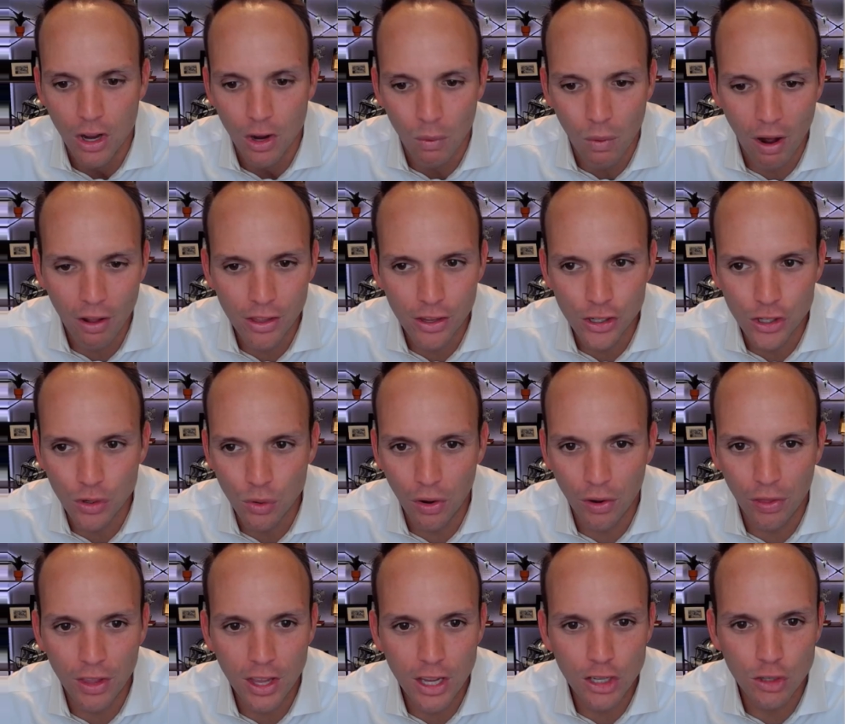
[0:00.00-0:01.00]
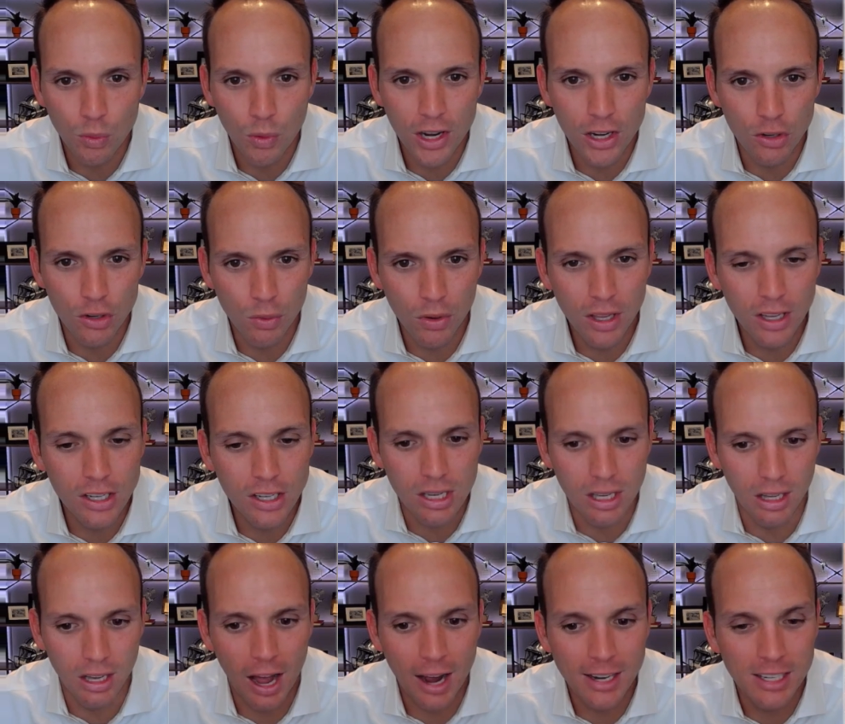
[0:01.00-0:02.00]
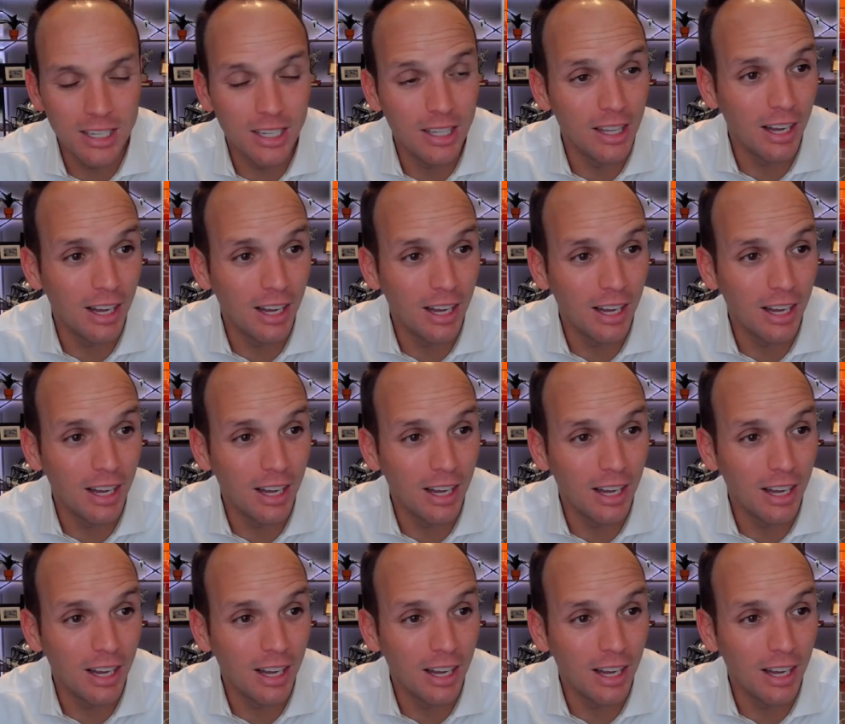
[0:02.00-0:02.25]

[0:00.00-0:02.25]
while this northeast wind really locks in